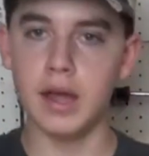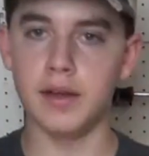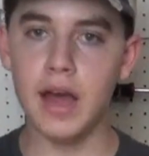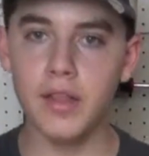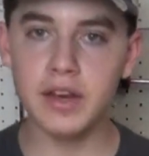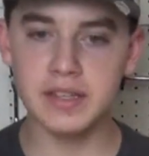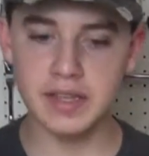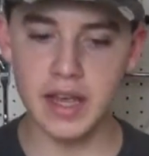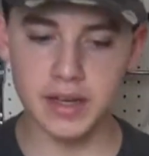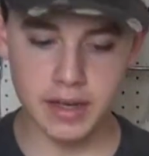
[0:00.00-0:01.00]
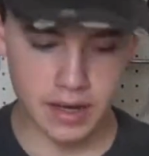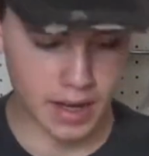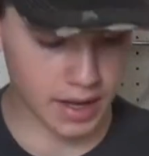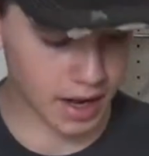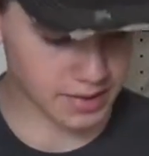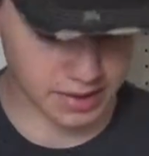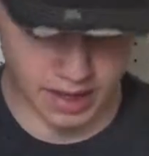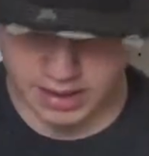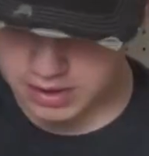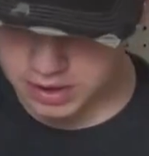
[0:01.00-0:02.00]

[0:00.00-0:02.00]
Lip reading: now that it's sanded, it has a nice